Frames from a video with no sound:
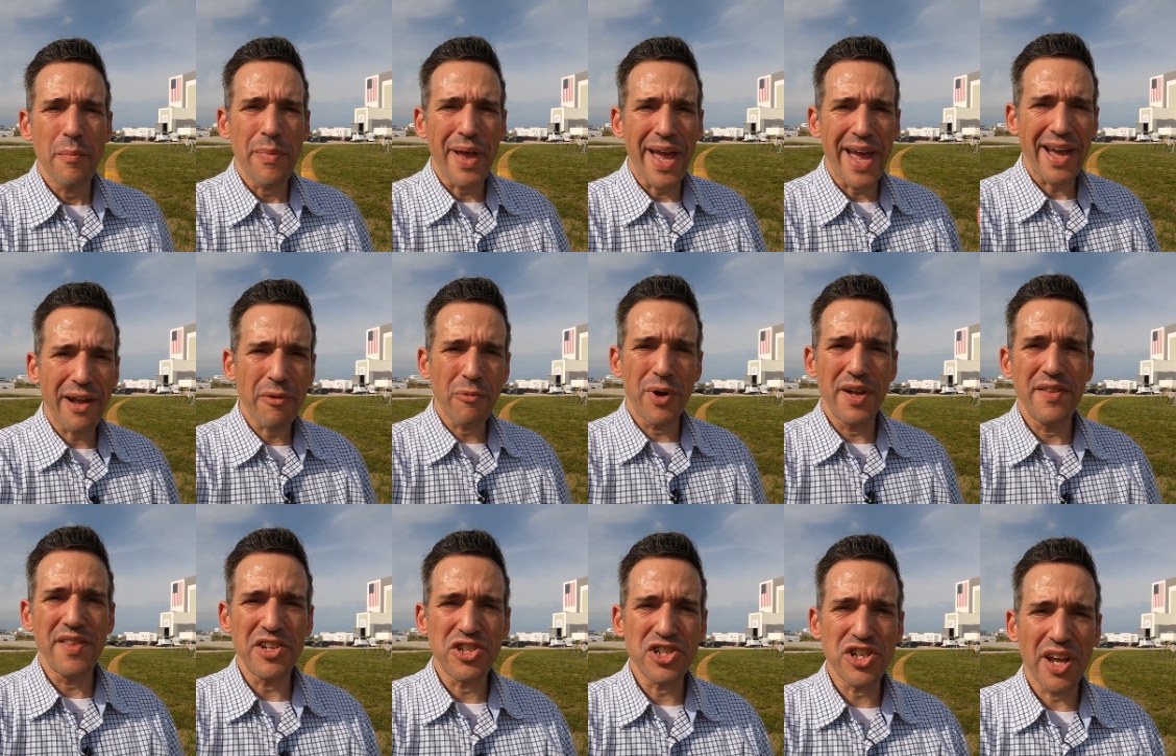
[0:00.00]
Back
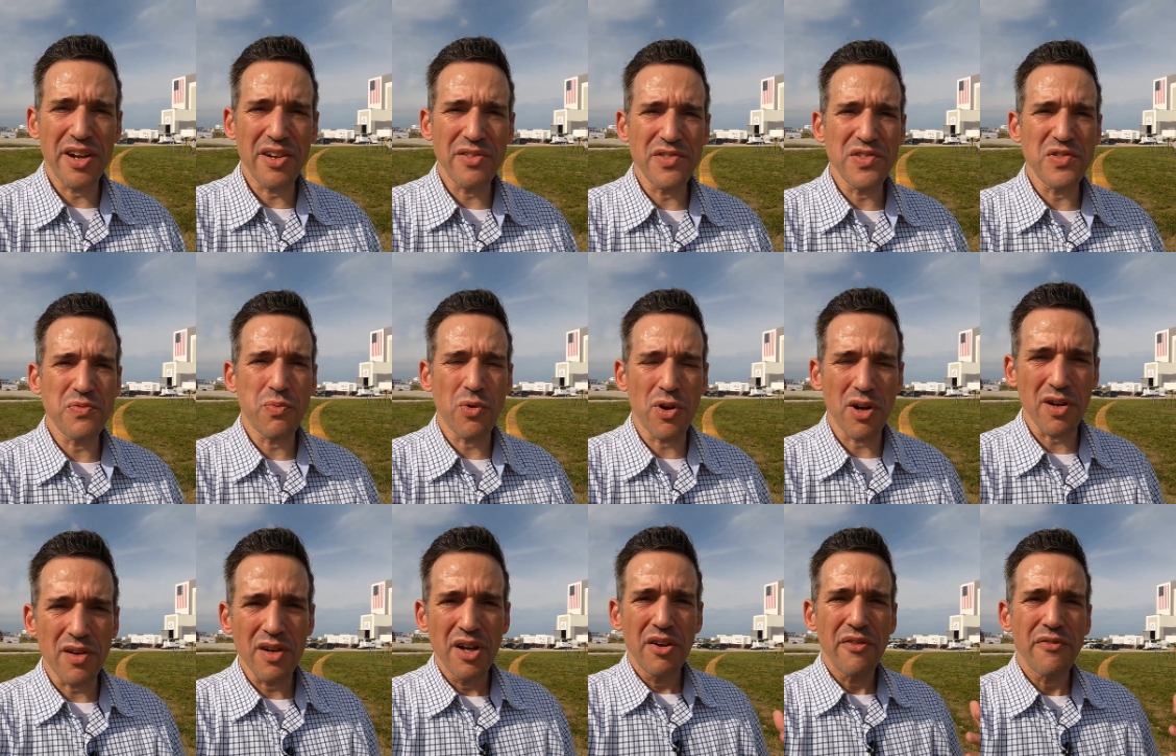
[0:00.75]
when the shuttles
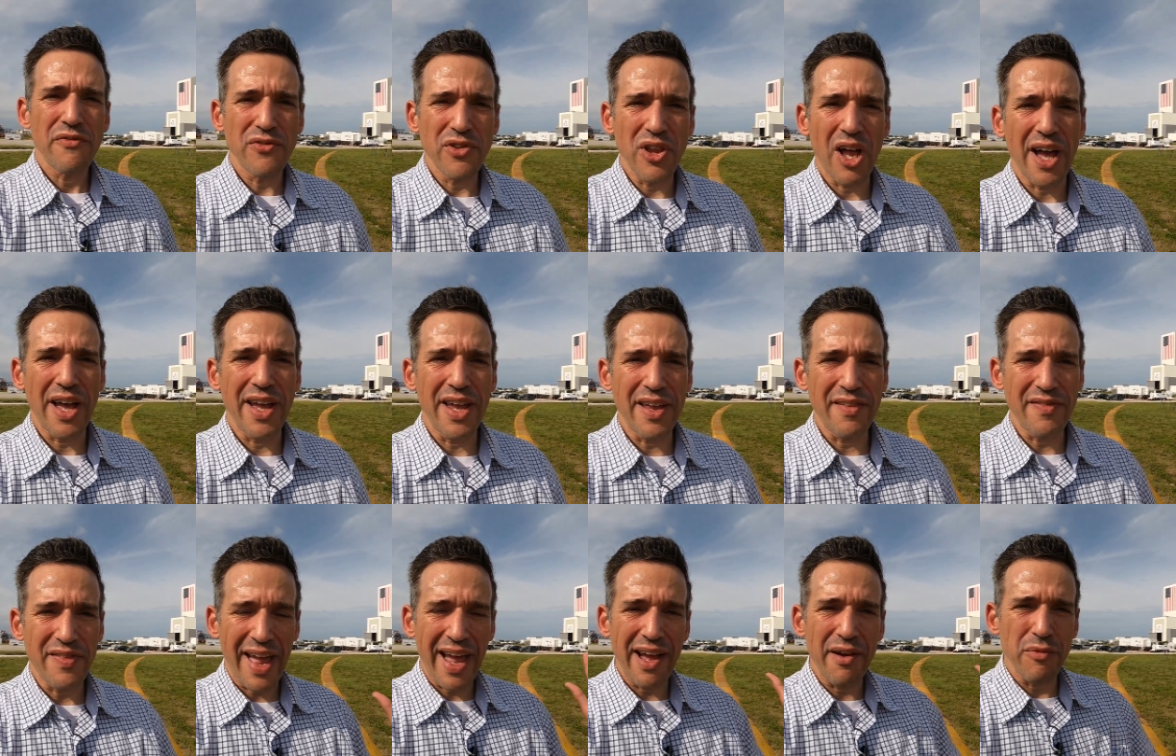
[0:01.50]
were
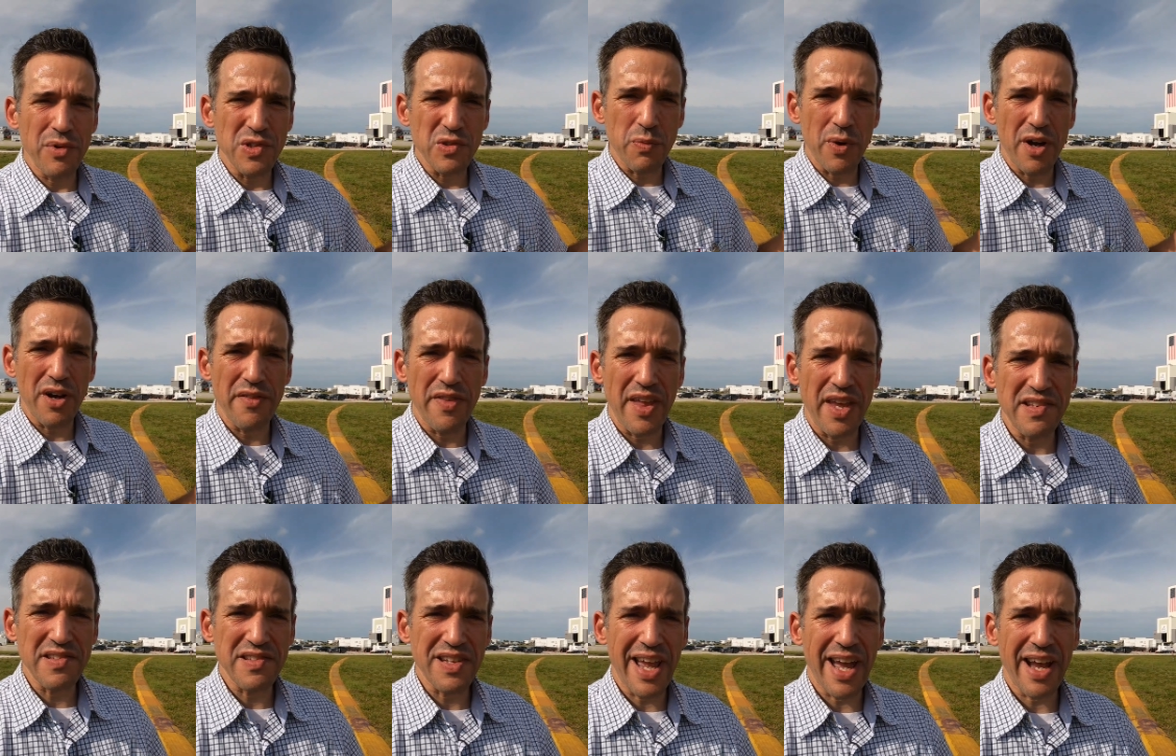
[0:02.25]
flying, that was where
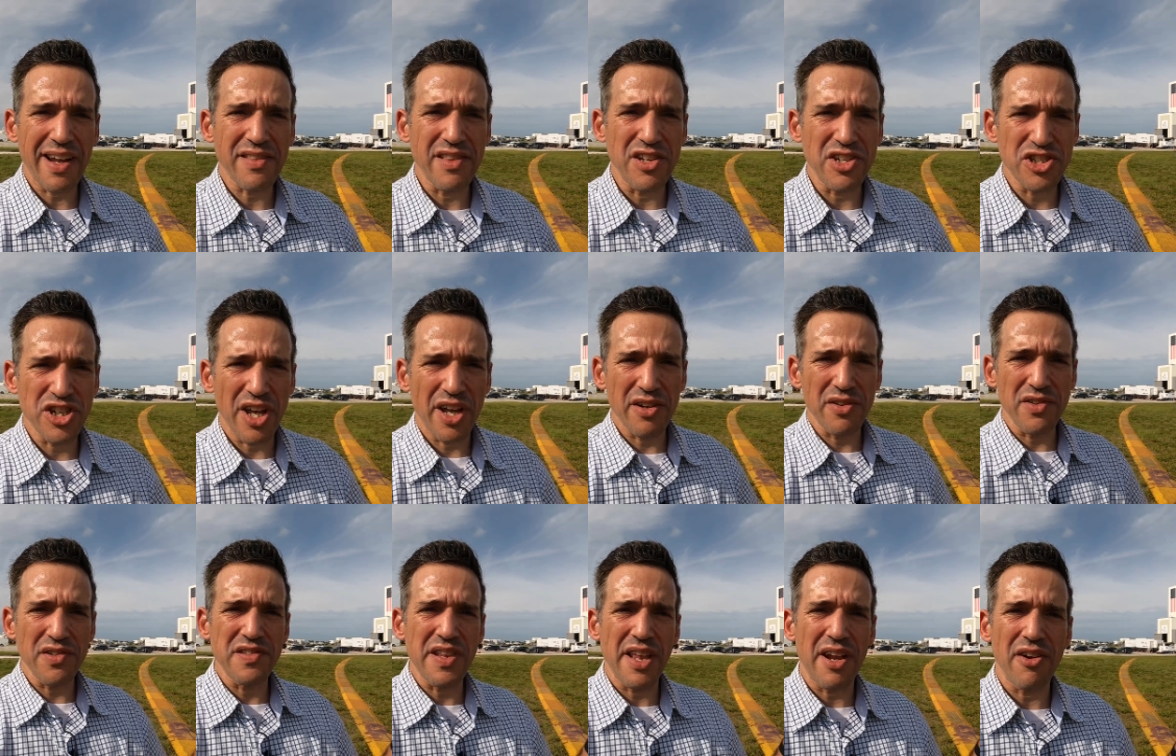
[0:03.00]
they stacked the
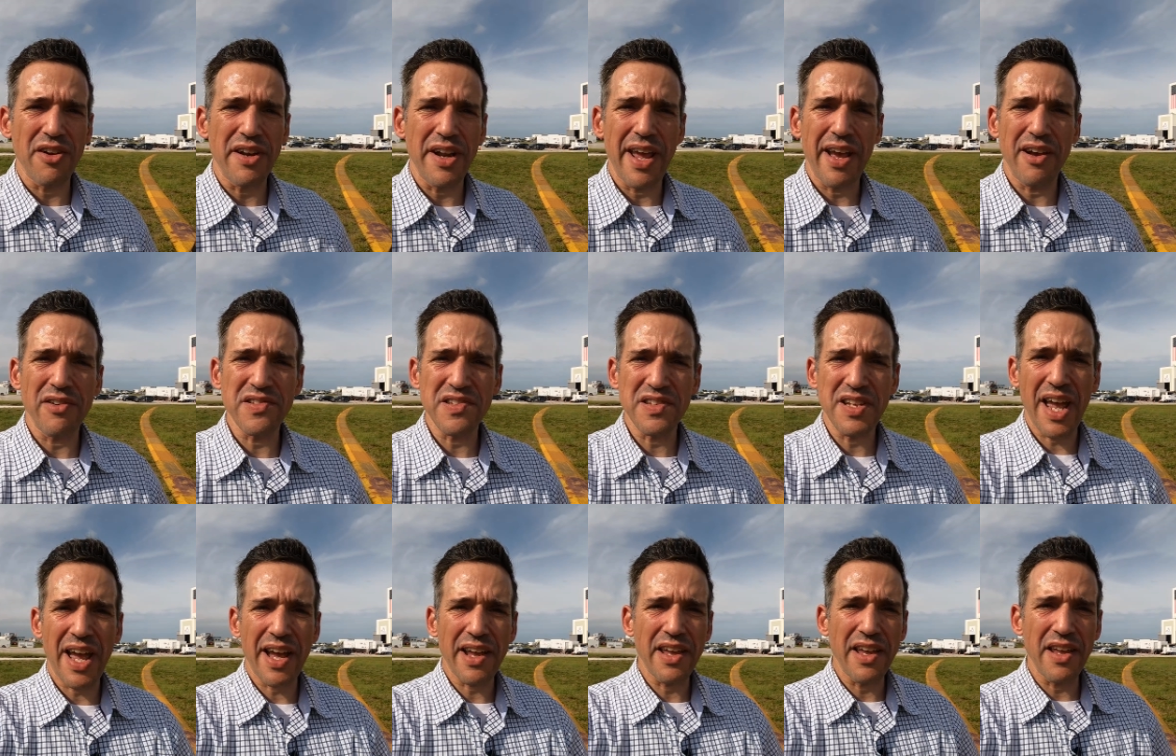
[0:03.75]
shuttles. They are now
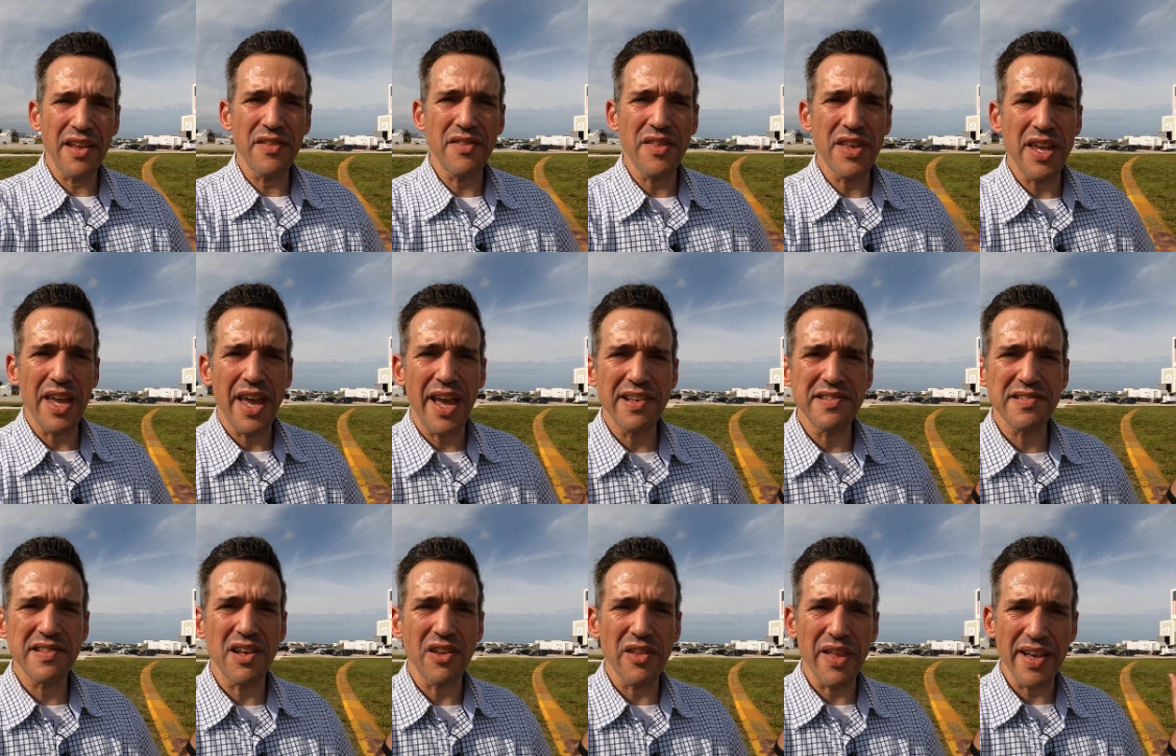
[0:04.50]
stacking the
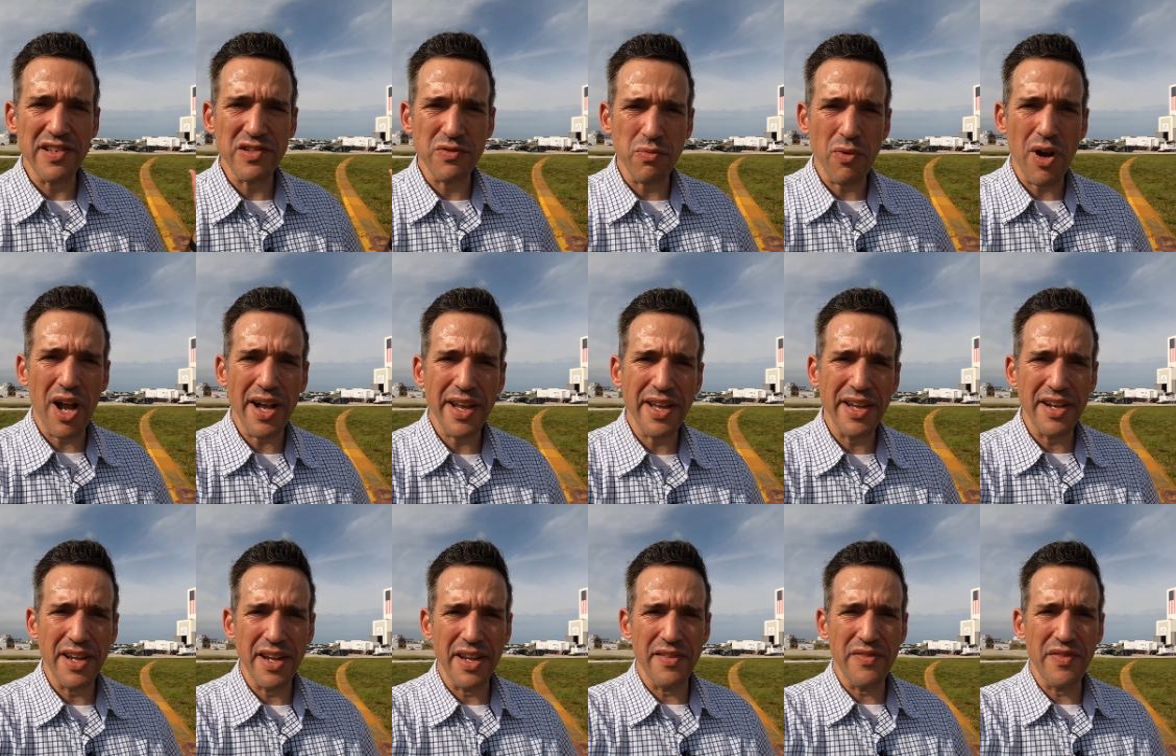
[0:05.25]
SLS
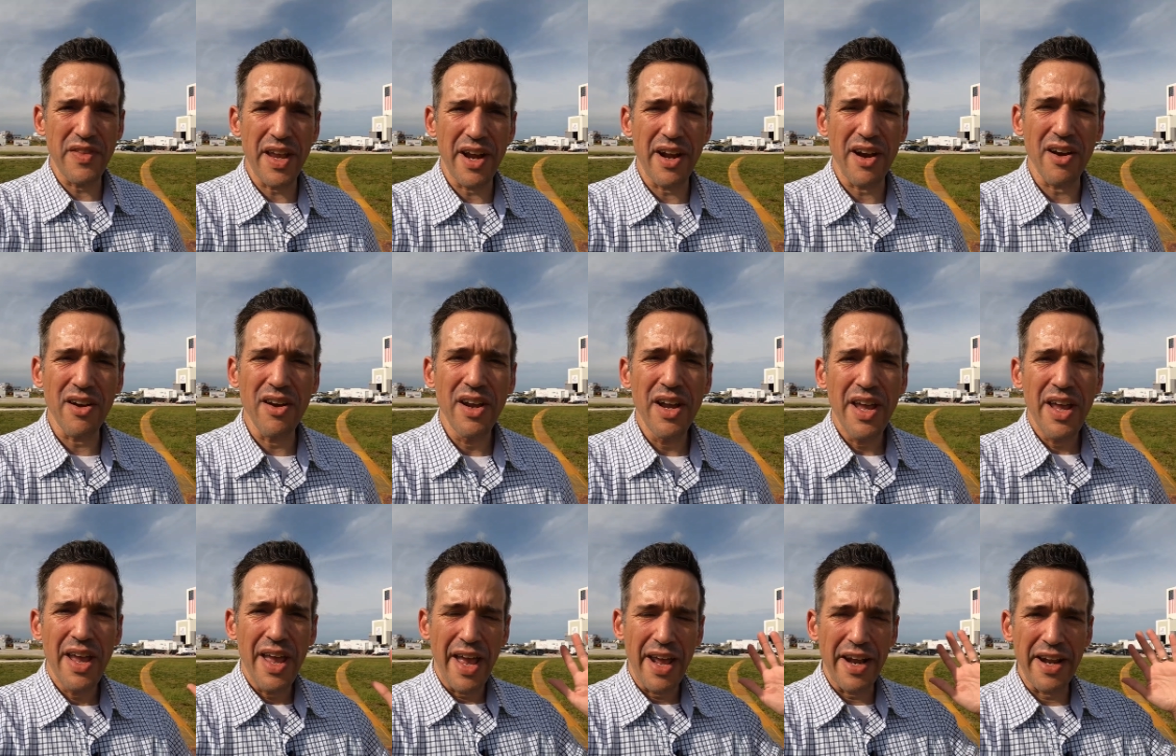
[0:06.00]
rocket in there,
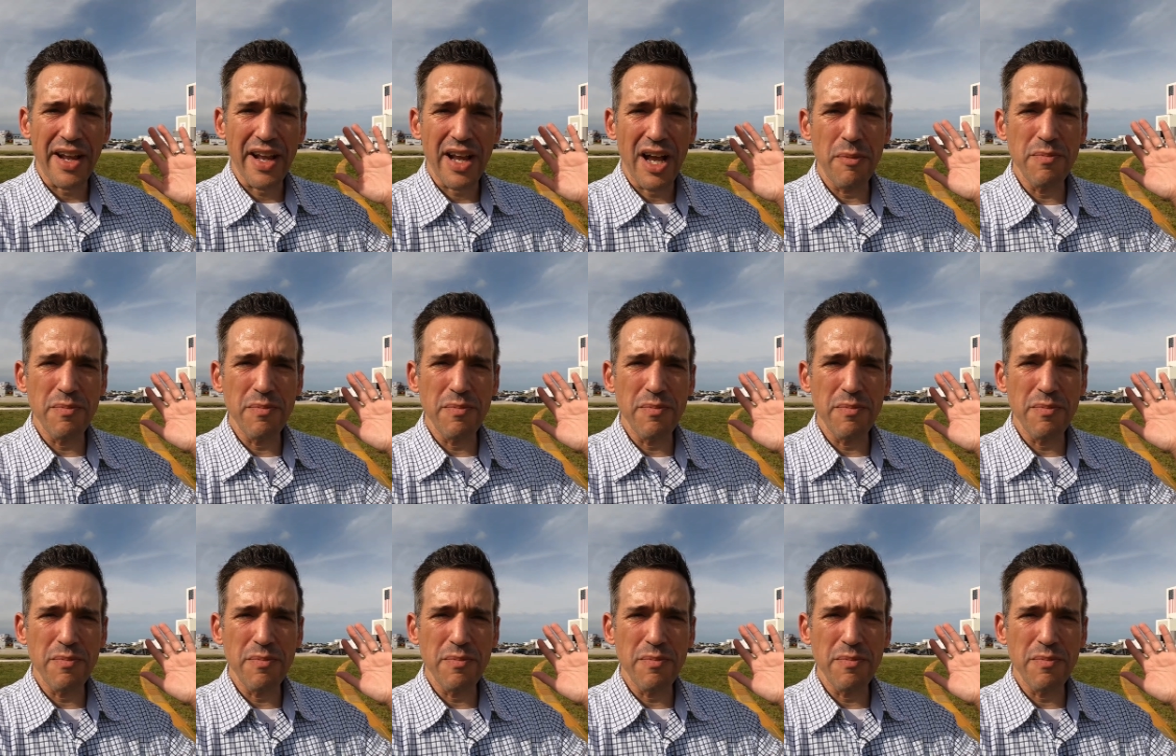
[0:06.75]
and it